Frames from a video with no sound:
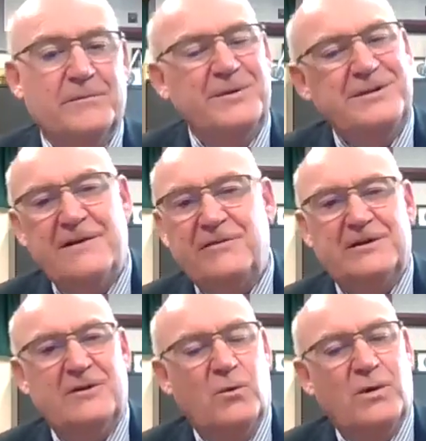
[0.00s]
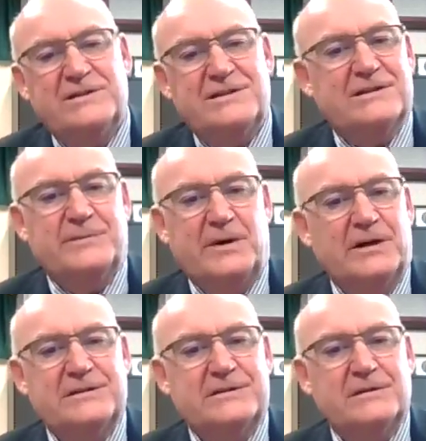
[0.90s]
but definitely don't wait 6
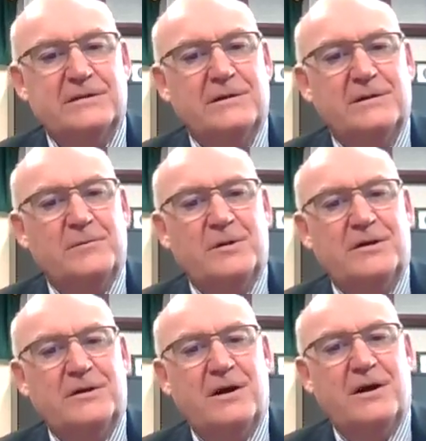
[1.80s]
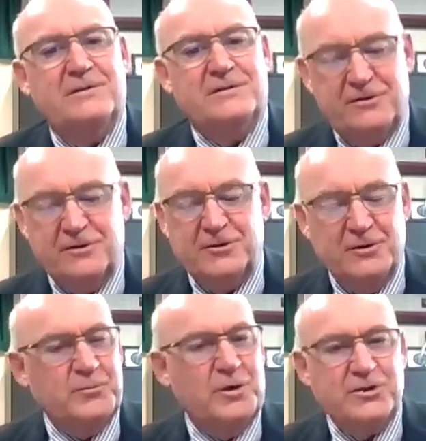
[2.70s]
months because your
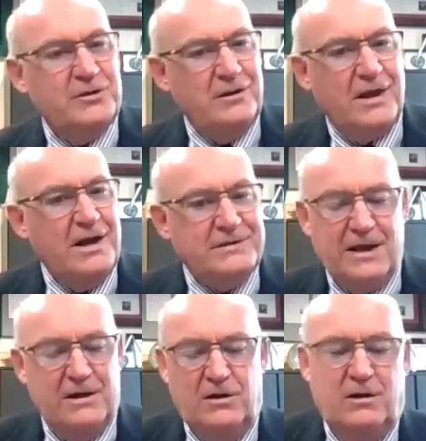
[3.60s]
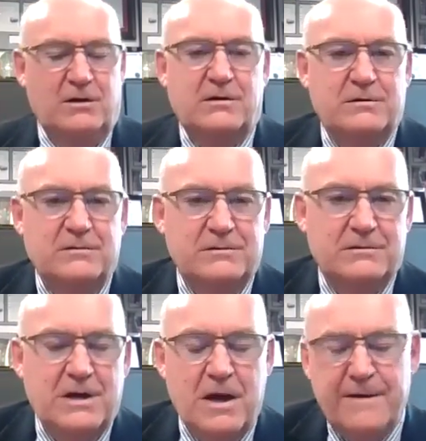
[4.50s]
toothbrush shouldn't last that long.
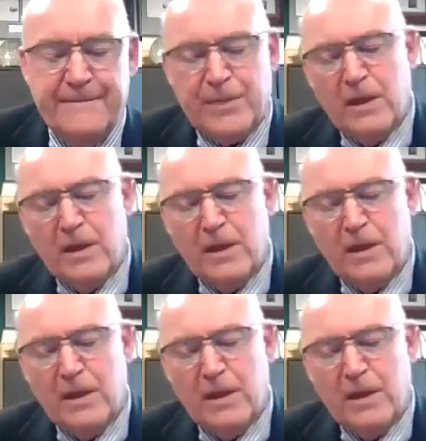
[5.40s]
Okay.